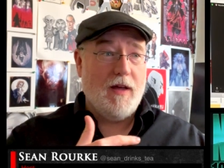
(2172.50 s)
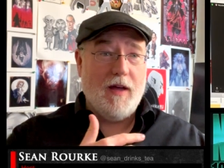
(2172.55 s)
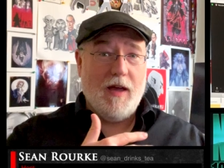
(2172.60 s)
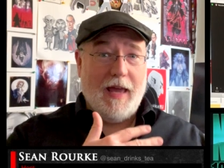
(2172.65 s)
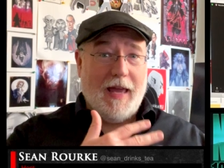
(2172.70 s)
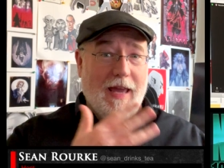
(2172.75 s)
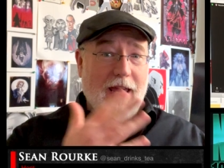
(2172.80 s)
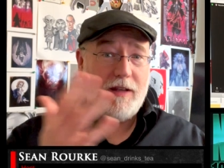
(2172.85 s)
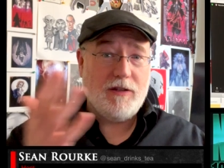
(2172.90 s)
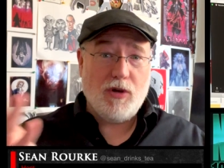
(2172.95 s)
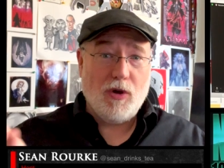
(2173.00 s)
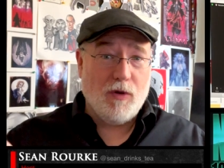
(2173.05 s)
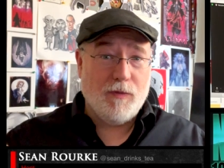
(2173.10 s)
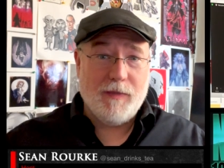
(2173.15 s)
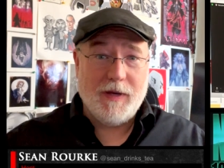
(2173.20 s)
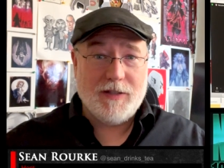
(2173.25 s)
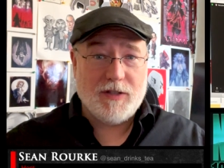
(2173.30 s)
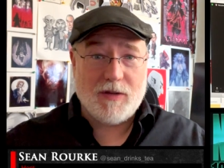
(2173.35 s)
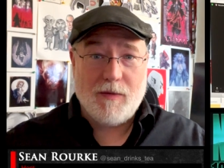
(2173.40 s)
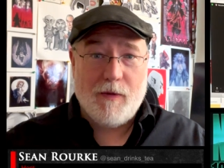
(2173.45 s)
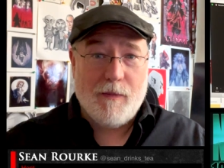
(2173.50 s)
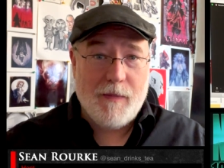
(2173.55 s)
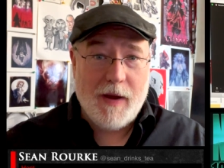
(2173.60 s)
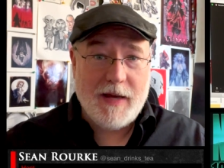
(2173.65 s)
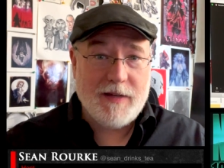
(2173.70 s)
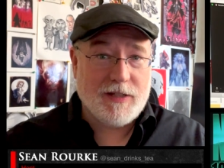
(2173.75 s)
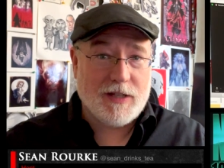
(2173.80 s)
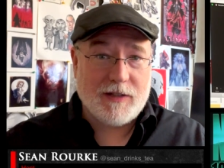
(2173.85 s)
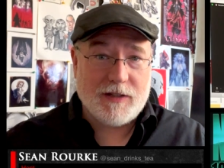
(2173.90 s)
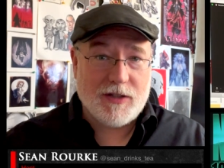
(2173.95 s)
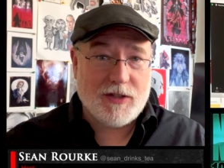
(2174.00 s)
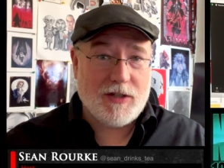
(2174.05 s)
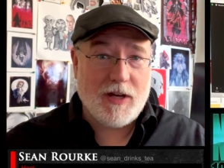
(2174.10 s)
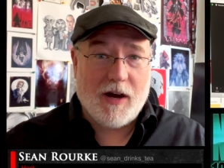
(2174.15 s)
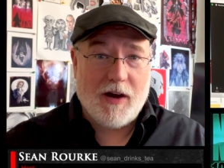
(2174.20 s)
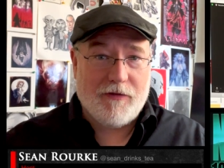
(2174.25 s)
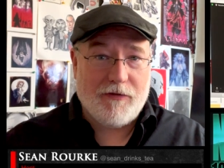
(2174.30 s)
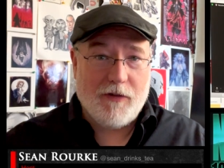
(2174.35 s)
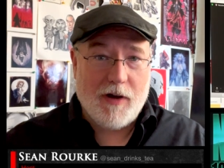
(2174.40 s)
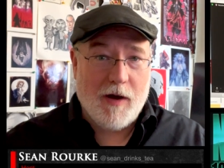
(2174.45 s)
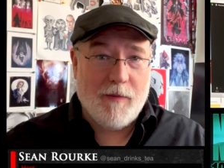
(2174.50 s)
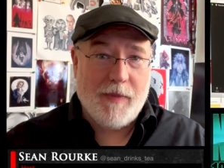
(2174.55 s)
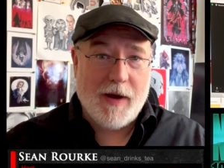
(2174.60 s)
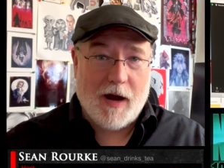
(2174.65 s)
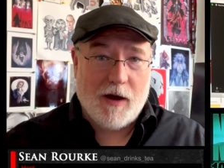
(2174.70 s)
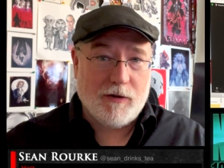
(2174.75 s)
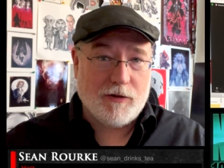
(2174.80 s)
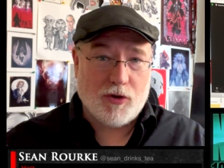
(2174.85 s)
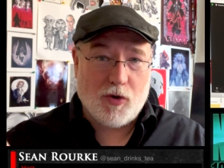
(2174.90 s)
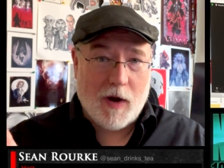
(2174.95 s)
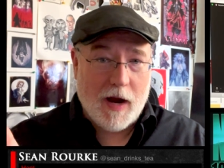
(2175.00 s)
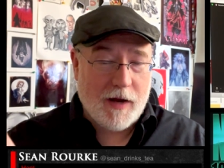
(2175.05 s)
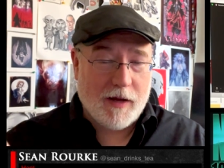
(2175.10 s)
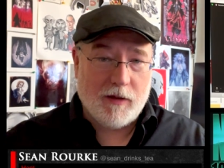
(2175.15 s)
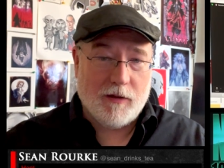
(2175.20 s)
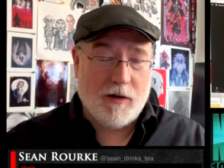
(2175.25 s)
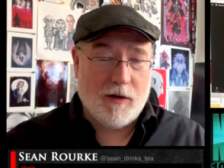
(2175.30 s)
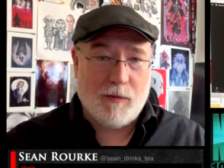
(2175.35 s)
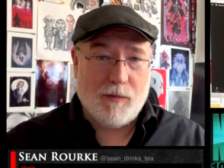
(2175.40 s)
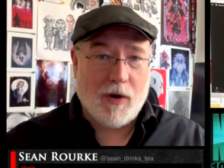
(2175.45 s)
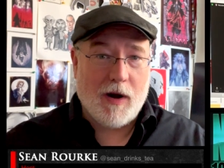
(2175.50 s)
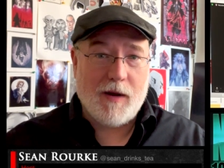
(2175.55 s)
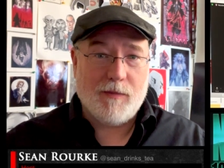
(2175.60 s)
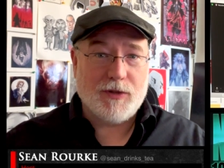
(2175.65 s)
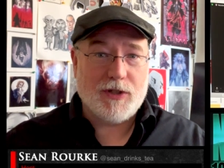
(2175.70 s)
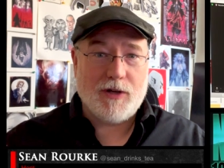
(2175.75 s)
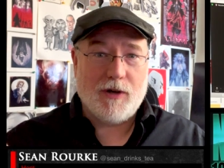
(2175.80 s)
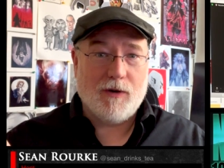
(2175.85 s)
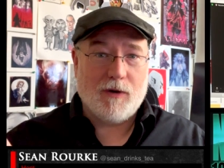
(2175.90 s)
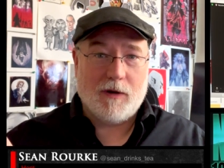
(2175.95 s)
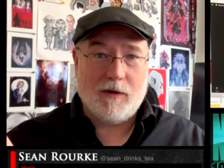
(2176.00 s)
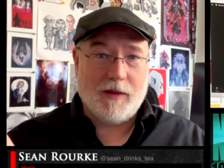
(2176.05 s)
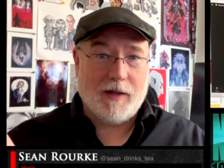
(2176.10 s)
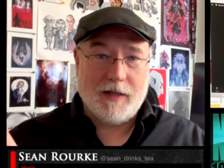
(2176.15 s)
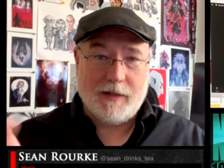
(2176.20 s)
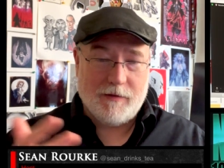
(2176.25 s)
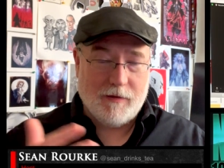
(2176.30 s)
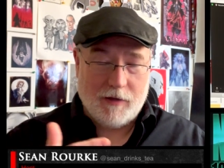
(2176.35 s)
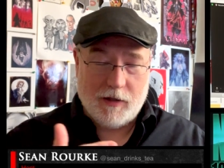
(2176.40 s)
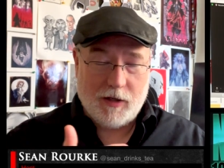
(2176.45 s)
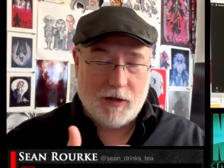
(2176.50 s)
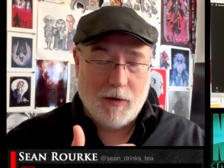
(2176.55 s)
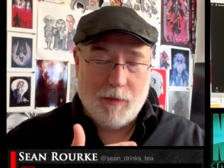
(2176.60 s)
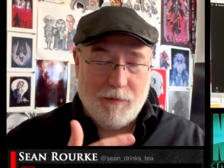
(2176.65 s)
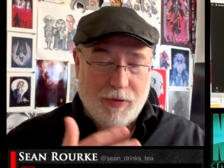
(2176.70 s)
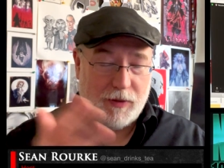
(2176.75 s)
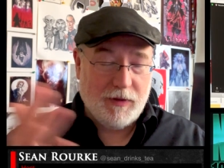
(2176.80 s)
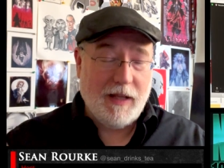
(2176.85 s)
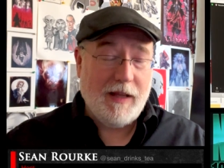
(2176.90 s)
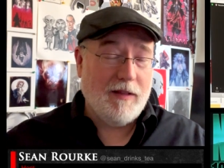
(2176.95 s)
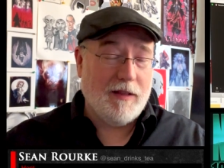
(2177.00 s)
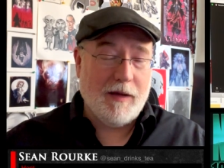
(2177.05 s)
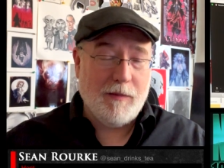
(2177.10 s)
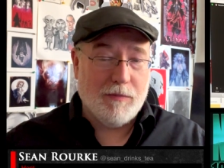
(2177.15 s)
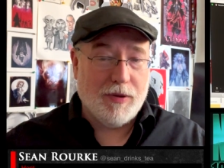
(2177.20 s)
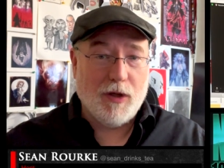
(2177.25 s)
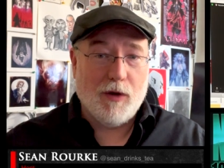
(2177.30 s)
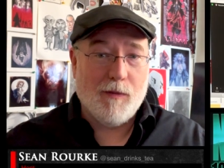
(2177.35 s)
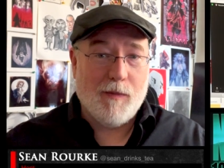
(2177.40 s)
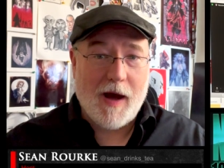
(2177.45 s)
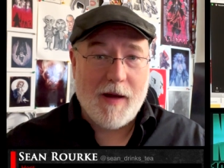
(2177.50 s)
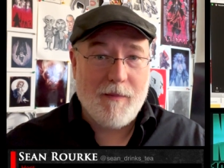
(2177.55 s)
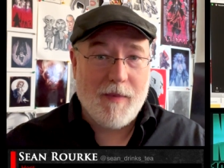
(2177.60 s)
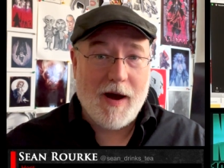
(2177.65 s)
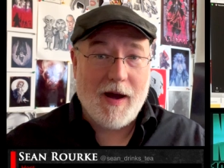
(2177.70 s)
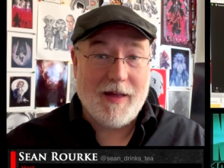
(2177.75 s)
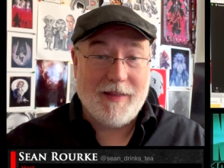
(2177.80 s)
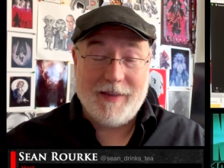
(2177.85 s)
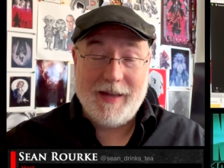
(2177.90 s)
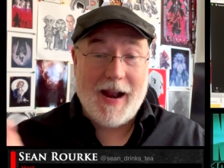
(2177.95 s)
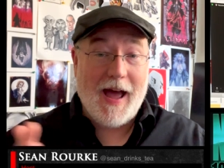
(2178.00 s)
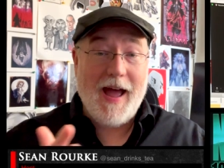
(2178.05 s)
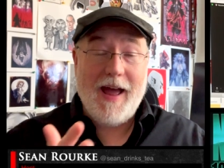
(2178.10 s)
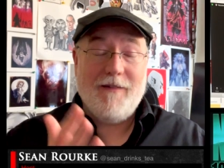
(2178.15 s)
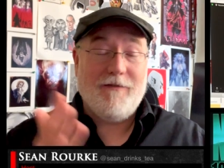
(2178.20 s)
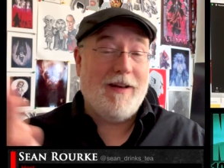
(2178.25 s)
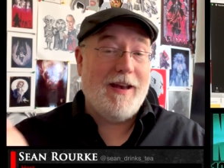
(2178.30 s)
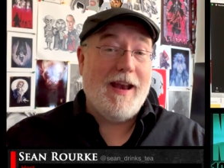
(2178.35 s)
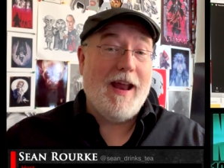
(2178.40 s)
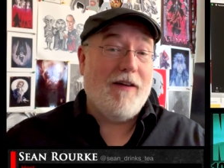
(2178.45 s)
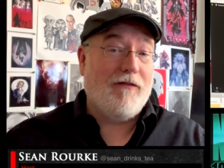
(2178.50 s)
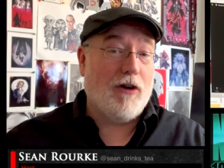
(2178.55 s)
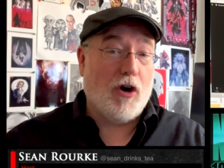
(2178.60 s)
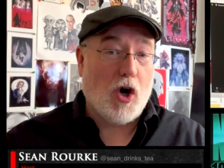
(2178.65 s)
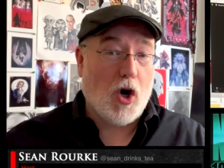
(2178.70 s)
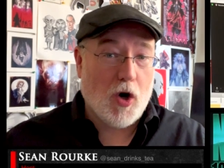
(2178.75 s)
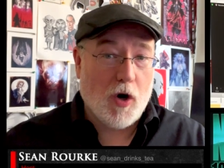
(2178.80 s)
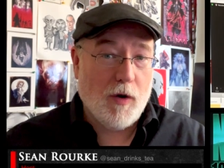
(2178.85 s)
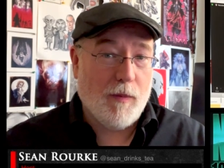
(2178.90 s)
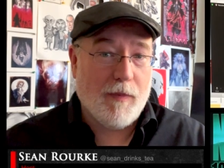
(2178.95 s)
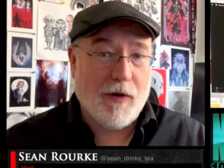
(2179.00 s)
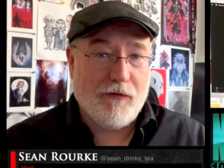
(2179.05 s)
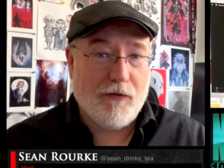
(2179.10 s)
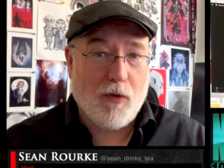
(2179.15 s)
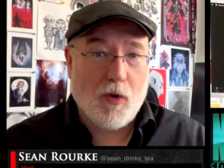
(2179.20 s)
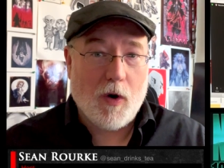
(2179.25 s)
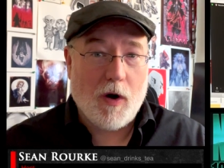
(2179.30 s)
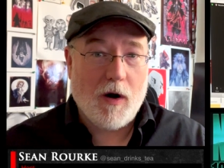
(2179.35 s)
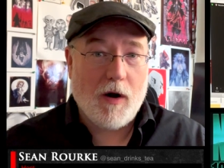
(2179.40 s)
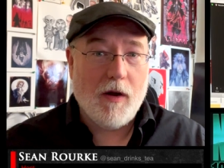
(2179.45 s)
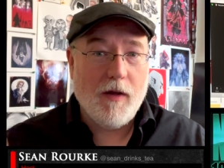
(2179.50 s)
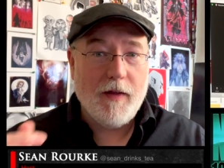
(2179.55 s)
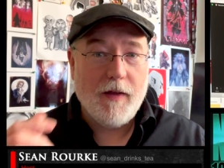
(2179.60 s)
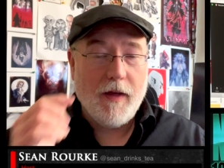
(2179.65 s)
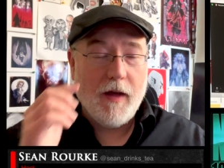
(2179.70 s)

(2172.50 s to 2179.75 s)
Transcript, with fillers: he told me some amazing stuff about Dracula and Bram Stoker that completely blew my mind that I had never heard before.